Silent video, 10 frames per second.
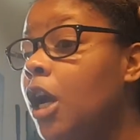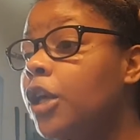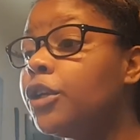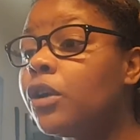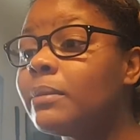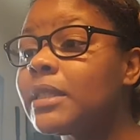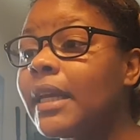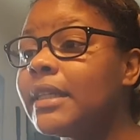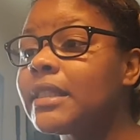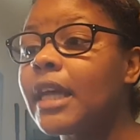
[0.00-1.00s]
You know what I'm
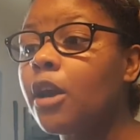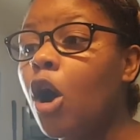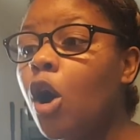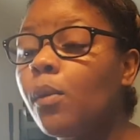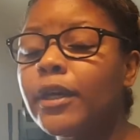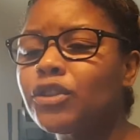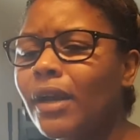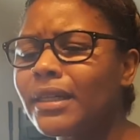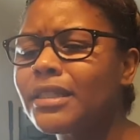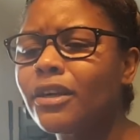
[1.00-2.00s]
saying? Instead of always
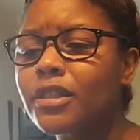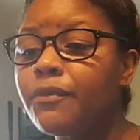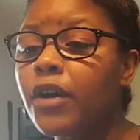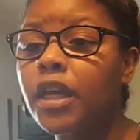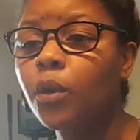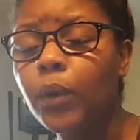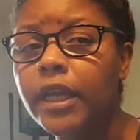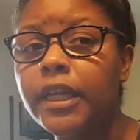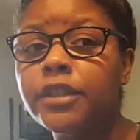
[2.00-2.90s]
trying to sell some fucking weed.